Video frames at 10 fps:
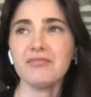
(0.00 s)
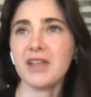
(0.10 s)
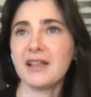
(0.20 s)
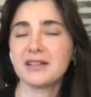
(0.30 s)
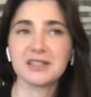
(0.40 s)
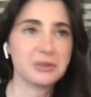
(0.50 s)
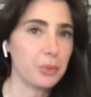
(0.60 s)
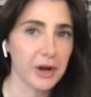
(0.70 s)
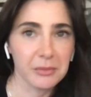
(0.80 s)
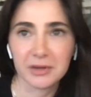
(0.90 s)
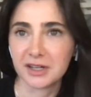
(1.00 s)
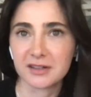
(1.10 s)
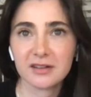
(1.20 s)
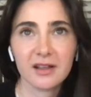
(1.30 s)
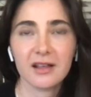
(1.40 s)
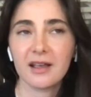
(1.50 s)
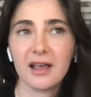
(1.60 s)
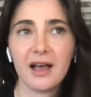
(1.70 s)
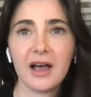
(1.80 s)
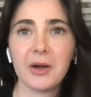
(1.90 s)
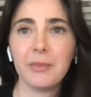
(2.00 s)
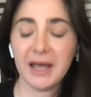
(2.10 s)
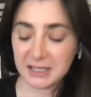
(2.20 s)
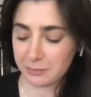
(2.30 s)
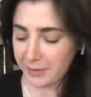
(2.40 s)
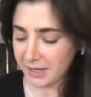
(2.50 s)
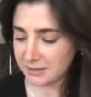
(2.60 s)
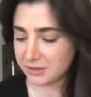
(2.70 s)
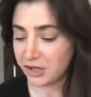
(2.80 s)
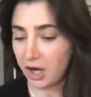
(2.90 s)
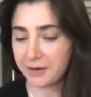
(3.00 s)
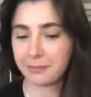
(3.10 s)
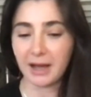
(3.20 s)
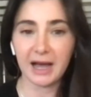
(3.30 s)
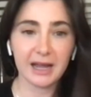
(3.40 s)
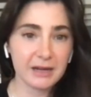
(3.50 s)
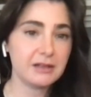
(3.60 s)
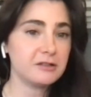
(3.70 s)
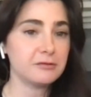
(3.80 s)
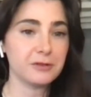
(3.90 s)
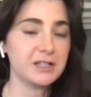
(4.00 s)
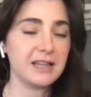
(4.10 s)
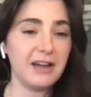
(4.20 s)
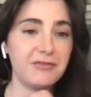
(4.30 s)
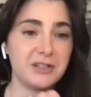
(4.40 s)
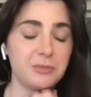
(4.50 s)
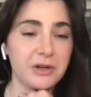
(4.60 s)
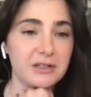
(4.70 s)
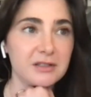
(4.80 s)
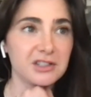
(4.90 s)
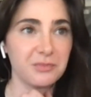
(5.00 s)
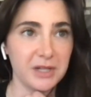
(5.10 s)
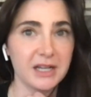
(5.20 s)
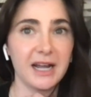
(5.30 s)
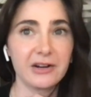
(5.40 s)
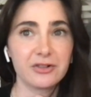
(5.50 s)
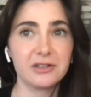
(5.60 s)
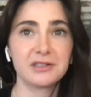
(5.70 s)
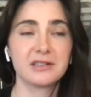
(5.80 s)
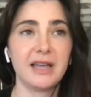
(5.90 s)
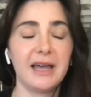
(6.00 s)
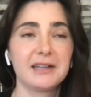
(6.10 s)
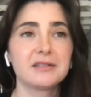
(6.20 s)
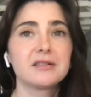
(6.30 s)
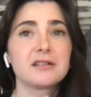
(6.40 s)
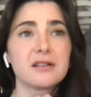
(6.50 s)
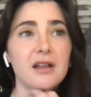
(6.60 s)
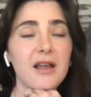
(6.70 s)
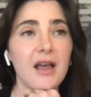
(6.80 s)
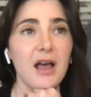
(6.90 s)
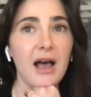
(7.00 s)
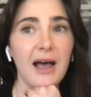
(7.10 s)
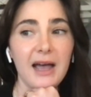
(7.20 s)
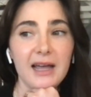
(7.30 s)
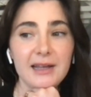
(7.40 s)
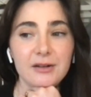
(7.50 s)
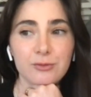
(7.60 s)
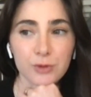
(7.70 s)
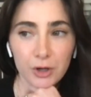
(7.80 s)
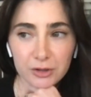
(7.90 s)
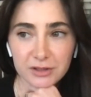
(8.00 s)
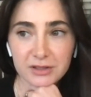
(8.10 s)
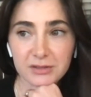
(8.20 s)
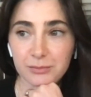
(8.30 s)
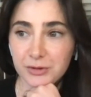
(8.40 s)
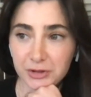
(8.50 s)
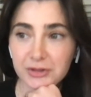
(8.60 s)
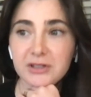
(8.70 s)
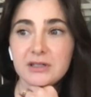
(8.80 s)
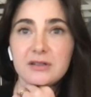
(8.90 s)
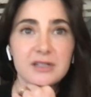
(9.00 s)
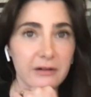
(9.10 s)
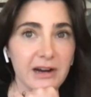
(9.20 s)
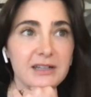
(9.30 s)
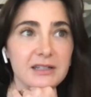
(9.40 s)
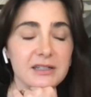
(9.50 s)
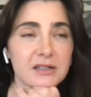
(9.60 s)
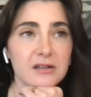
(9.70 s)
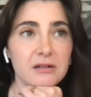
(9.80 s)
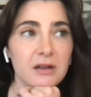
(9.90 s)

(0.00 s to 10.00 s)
and disappointment um, and it's based on my real life experiences of being an actress and i wrote produced directed